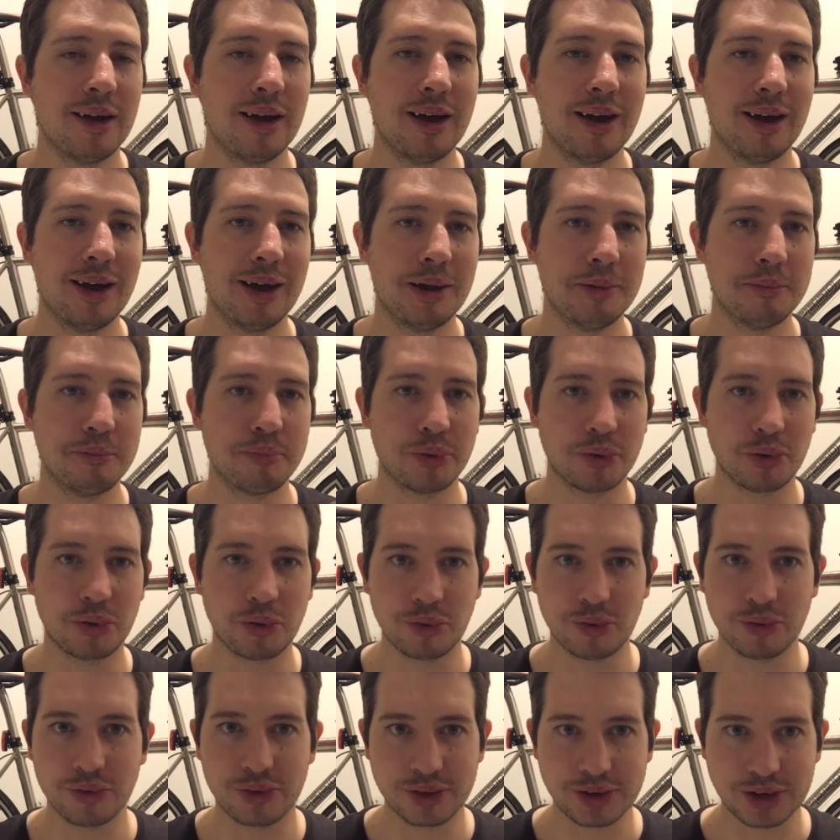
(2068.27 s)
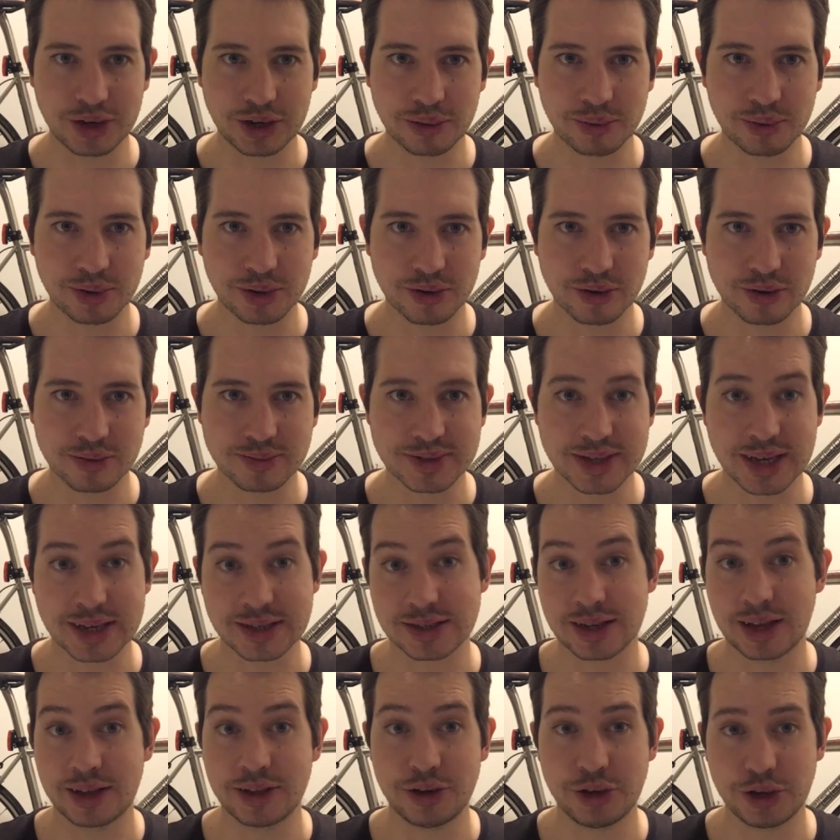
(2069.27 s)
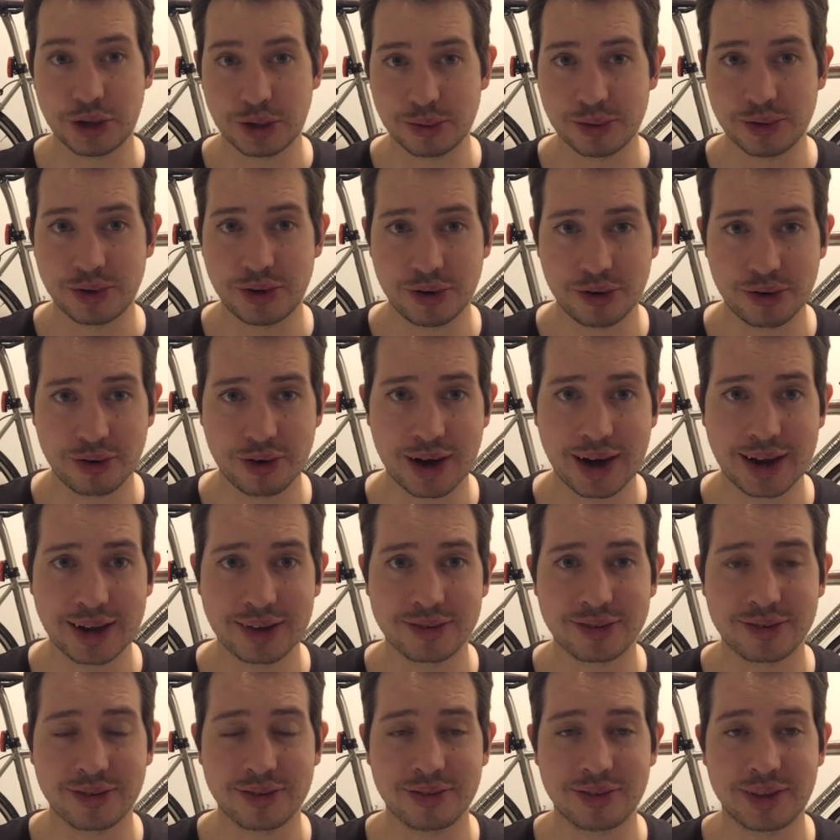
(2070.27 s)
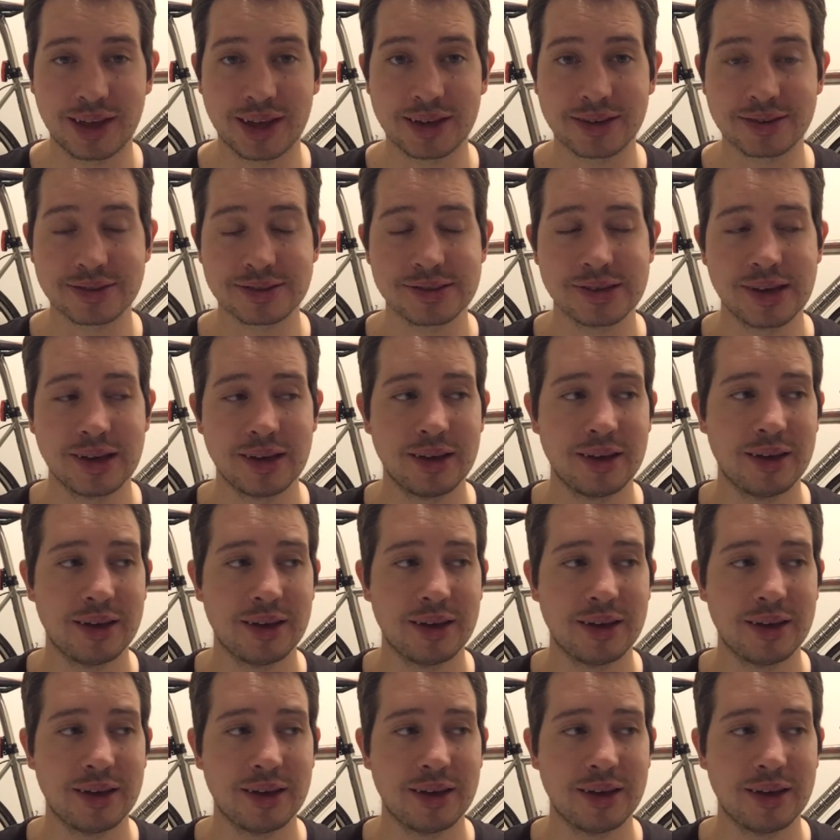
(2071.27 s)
But all the newer group sets, like the newer Dura Ace and things,